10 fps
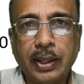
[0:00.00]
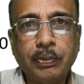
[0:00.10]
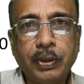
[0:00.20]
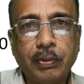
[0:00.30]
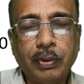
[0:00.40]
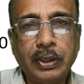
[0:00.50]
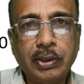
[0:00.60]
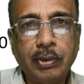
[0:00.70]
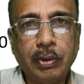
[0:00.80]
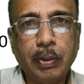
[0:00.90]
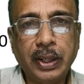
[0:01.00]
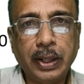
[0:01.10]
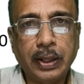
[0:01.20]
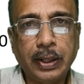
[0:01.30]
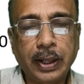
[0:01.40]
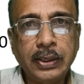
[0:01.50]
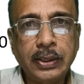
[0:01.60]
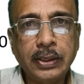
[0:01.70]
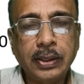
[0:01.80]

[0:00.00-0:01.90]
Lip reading: frequency will be taken as